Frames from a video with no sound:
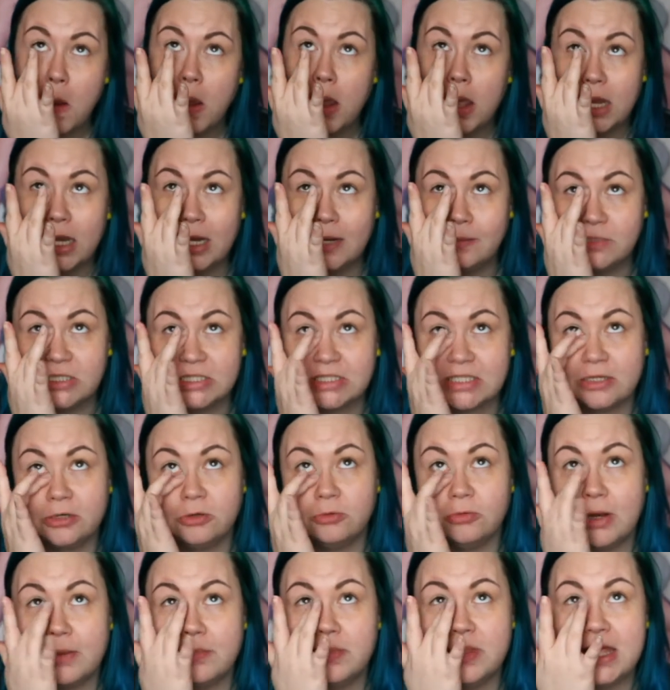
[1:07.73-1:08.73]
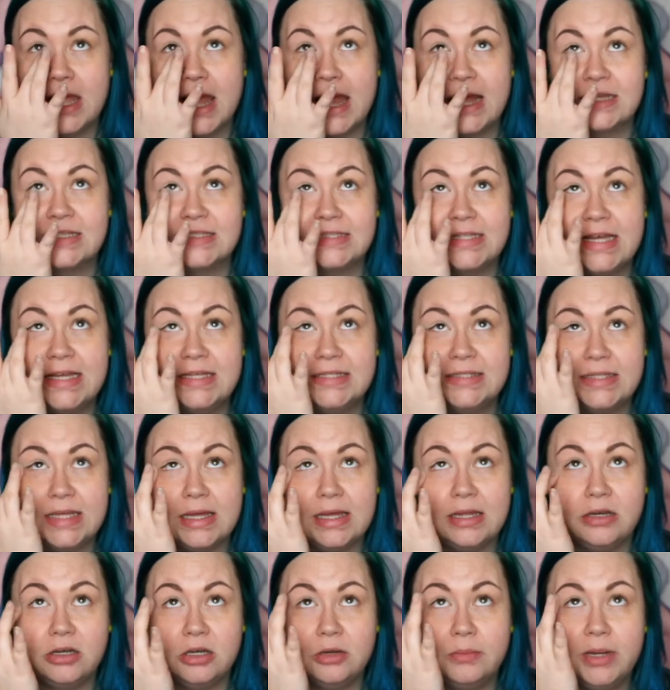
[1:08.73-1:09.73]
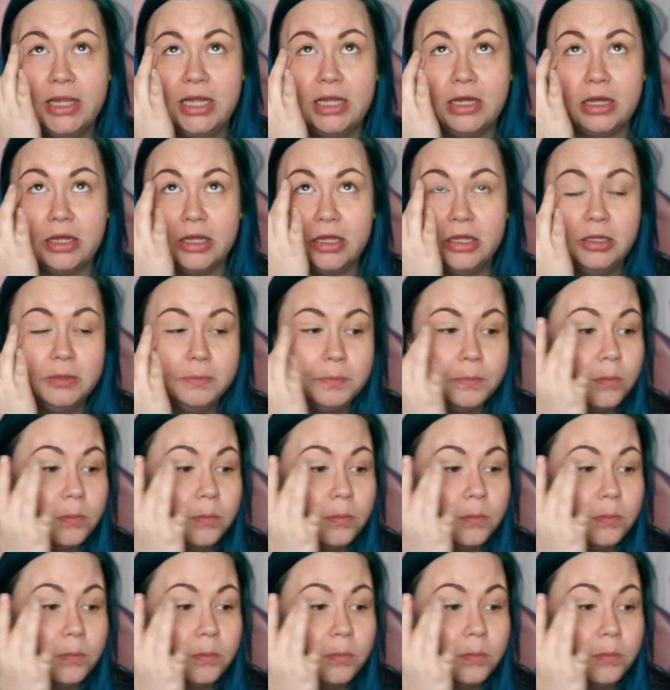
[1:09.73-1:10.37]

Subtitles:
And I'm just going to rub the excess under my eye.